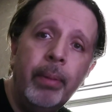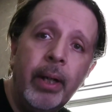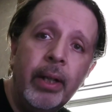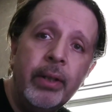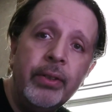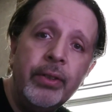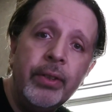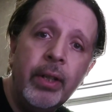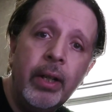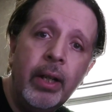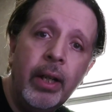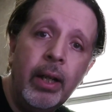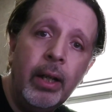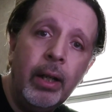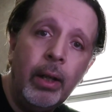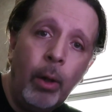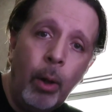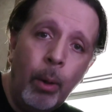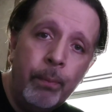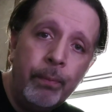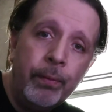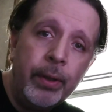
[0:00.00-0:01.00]
but
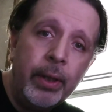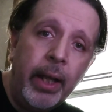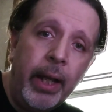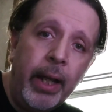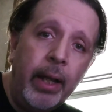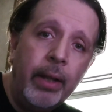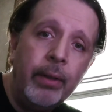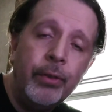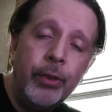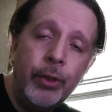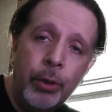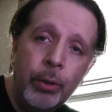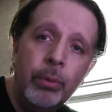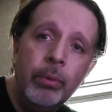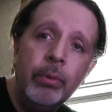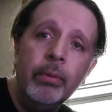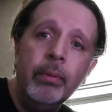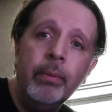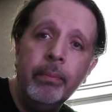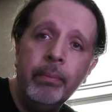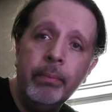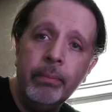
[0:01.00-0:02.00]
hopefully
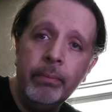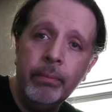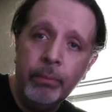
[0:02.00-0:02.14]
soon